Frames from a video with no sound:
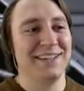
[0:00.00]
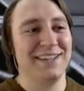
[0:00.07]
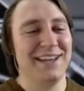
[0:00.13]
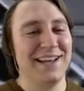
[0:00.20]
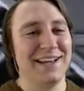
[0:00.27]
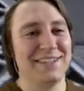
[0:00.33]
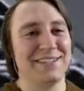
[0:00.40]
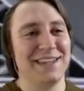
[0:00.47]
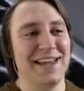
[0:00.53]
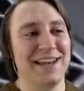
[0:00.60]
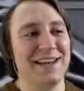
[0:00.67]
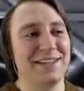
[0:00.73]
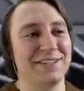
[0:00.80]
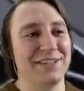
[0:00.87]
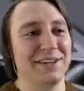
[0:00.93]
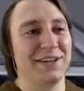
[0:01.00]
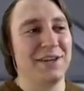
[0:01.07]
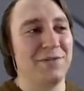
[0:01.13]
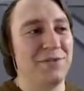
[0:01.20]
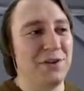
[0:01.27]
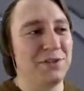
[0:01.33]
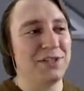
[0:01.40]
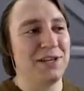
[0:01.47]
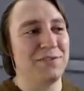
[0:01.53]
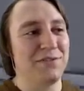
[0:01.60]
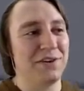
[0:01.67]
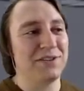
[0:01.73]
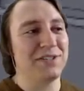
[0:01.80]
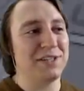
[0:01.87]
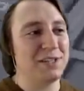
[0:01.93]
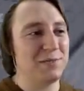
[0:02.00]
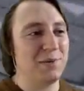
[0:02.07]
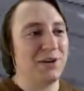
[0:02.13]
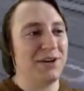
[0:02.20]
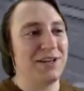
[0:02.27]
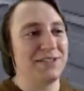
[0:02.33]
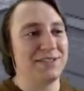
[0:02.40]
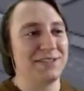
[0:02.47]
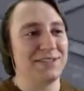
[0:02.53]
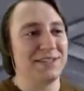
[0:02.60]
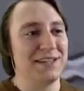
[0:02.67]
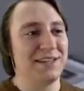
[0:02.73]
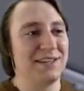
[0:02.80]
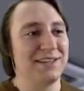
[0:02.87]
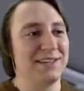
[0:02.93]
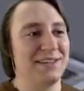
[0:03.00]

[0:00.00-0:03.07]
Yes, that is a confusing first experience, isn't it?